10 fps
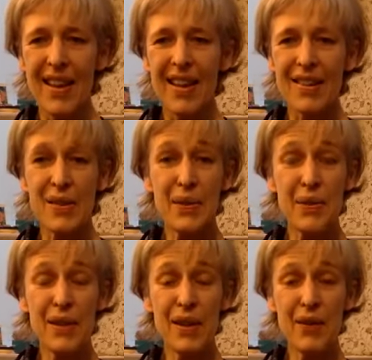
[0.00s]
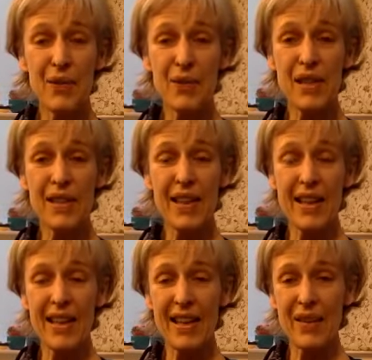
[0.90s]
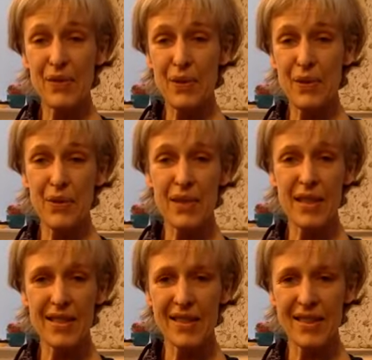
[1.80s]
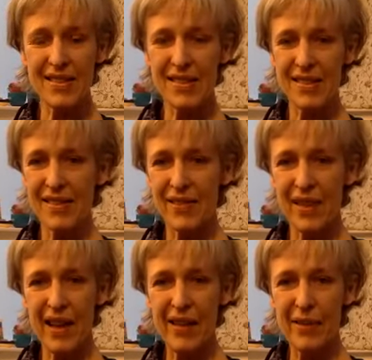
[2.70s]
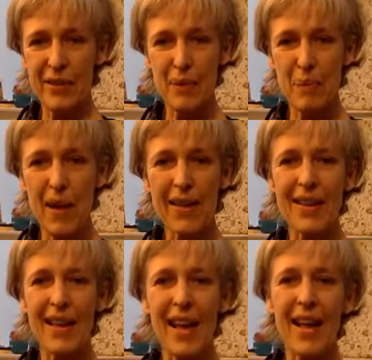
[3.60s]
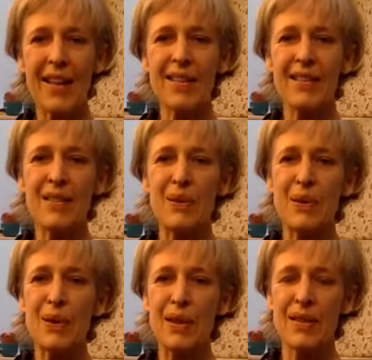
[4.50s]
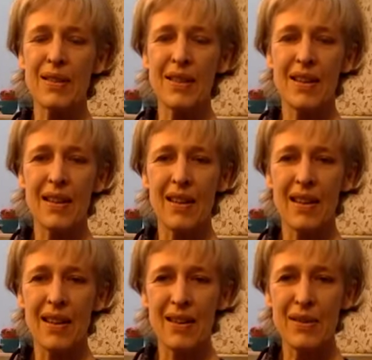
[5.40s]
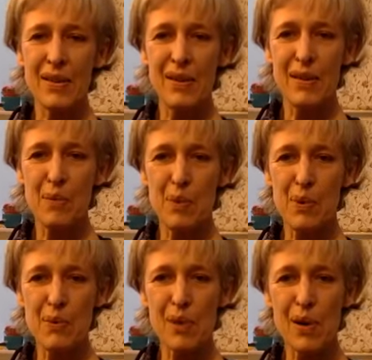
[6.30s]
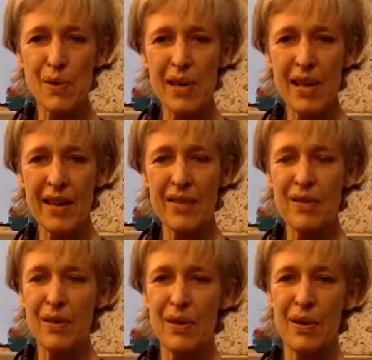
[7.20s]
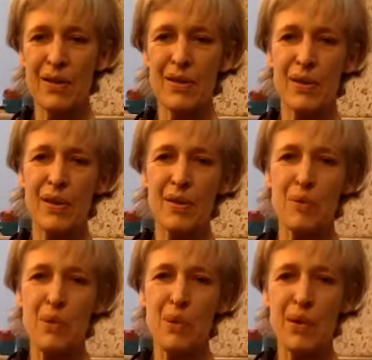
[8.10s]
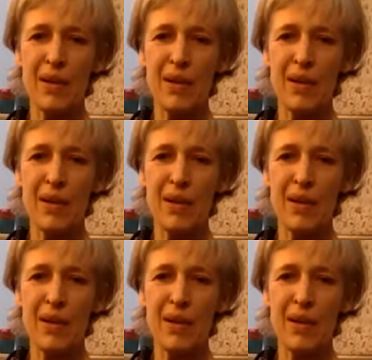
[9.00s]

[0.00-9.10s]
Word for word: Uh, so if you don't feel like it, feel free to just lie on your back again, or uh, do some more rolling, or do some more